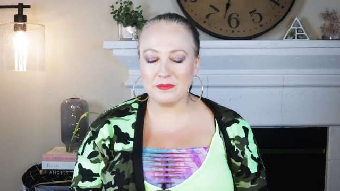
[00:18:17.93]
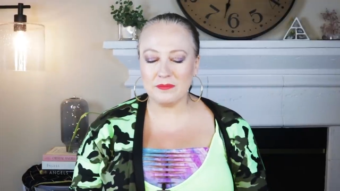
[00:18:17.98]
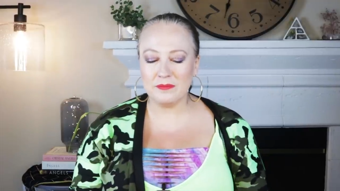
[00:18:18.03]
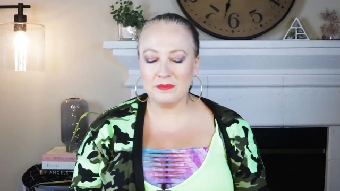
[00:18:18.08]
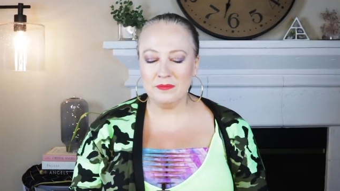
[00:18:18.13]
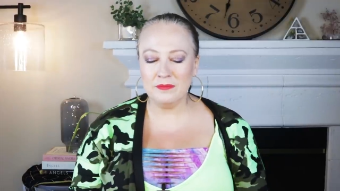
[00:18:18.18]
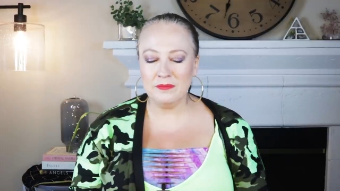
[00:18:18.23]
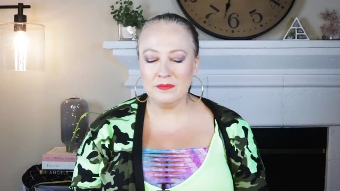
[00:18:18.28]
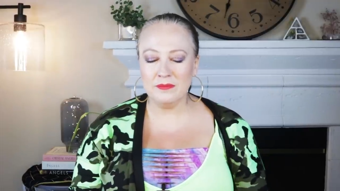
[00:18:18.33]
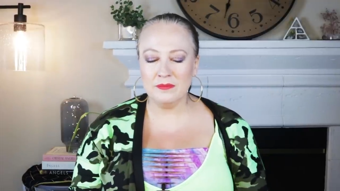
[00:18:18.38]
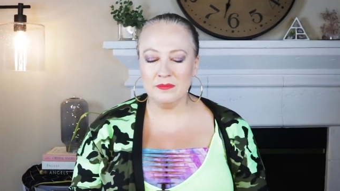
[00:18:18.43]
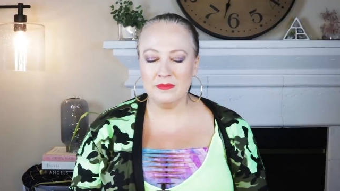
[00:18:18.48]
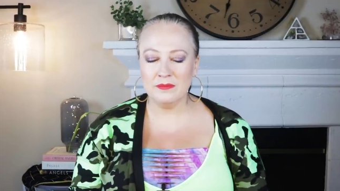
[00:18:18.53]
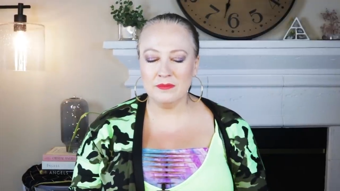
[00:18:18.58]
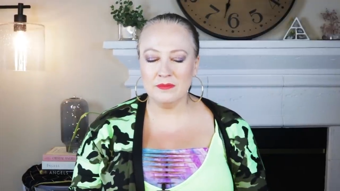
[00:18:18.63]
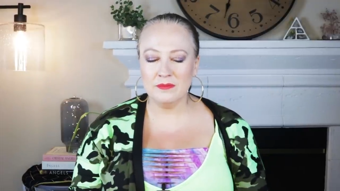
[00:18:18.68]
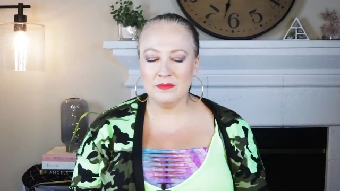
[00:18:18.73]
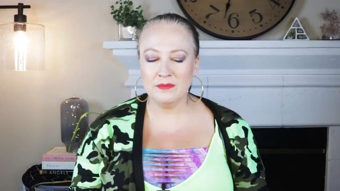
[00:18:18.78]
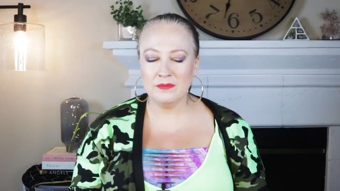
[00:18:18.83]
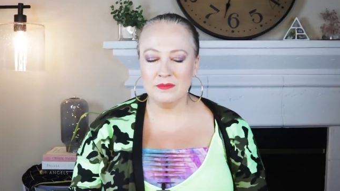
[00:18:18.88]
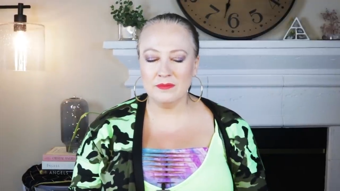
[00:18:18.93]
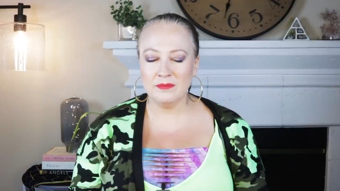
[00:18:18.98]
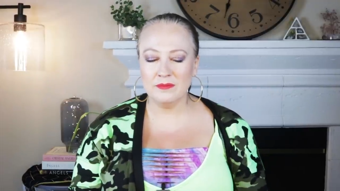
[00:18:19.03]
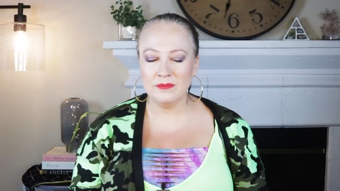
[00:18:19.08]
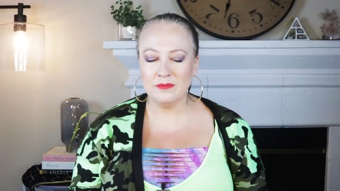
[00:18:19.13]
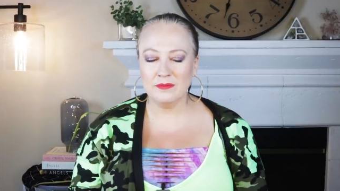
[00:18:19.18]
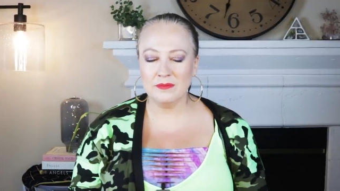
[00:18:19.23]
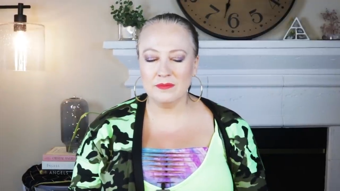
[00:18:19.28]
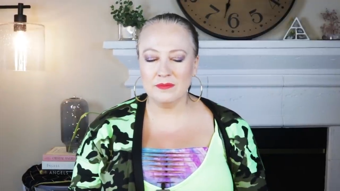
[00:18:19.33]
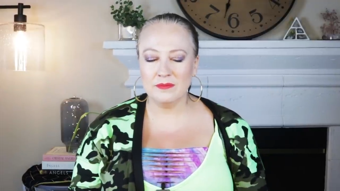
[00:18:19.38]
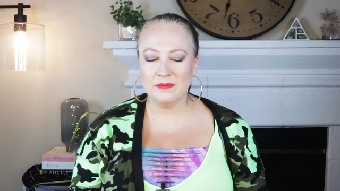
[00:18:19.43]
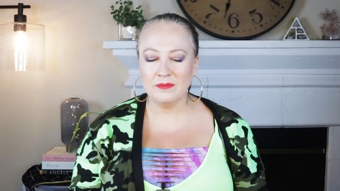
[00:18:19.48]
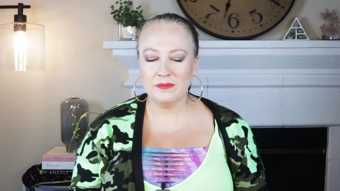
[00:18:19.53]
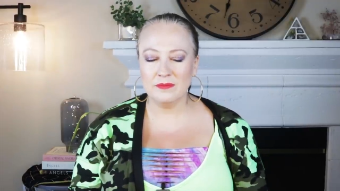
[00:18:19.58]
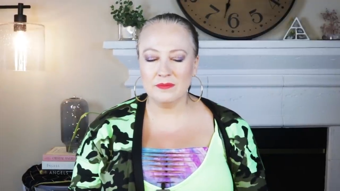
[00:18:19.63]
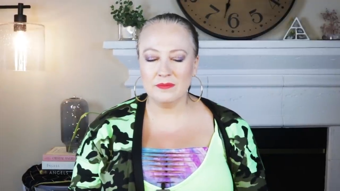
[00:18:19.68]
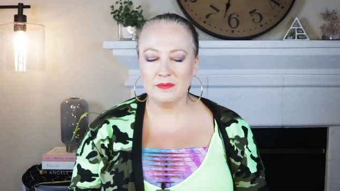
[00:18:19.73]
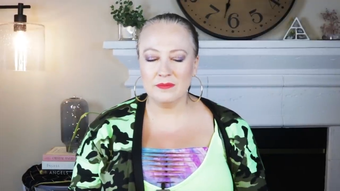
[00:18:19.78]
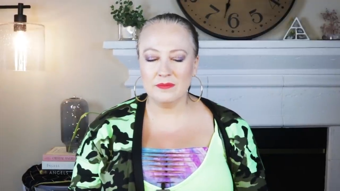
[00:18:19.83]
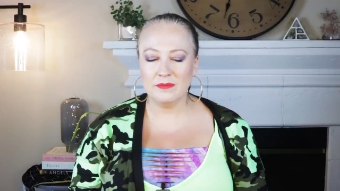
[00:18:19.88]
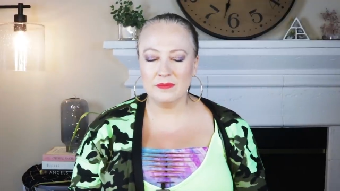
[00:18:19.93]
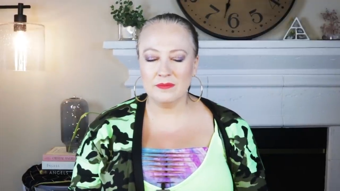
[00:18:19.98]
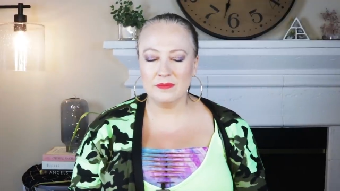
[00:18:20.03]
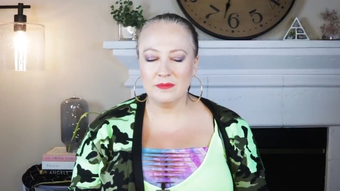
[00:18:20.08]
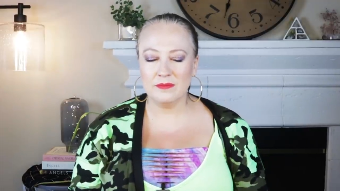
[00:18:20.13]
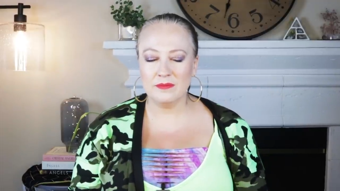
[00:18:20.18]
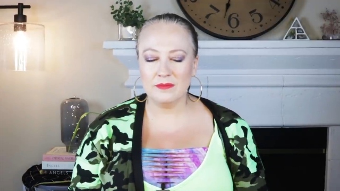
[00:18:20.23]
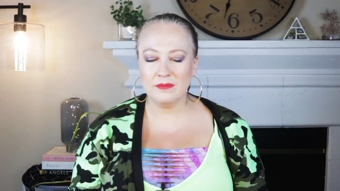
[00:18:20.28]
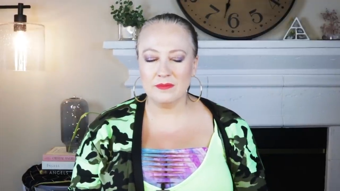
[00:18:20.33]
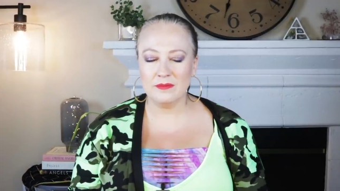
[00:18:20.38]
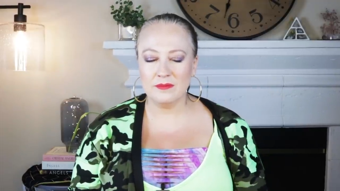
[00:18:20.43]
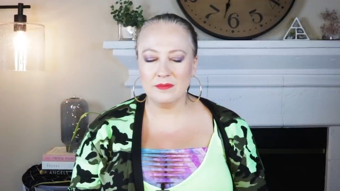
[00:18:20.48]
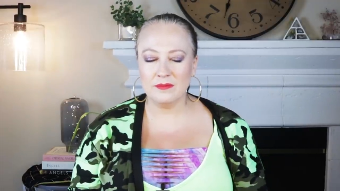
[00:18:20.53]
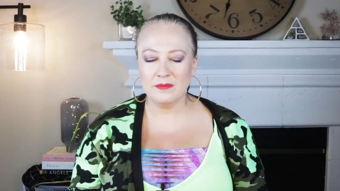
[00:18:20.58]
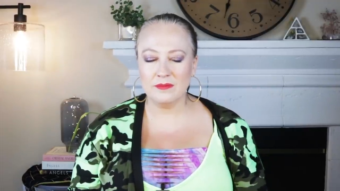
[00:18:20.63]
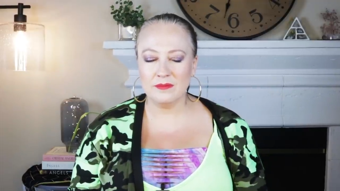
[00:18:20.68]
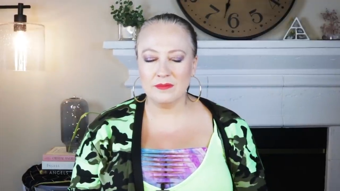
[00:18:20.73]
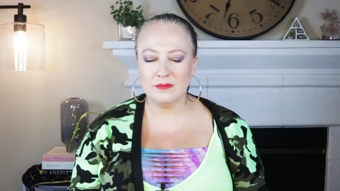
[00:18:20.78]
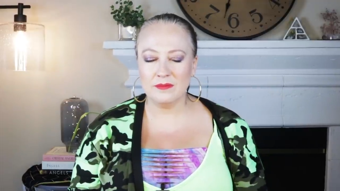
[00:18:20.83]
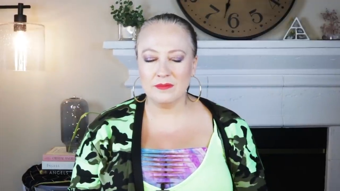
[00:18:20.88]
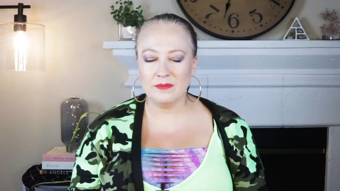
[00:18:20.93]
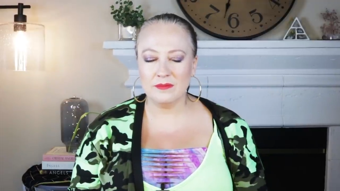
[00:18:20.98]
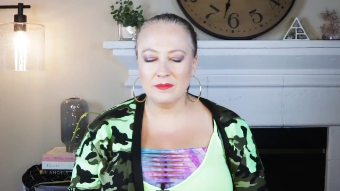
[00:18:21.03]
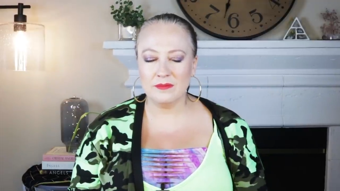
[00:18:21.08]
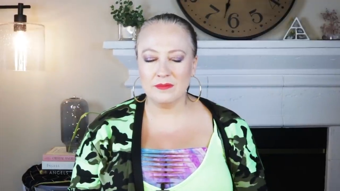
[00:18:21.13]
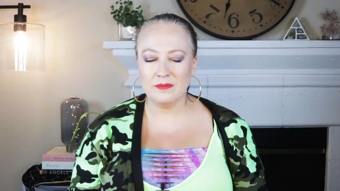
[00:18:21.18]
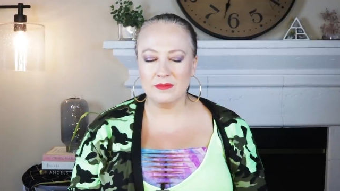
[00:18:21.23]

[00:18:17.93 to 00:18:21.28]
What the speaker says: [no speech]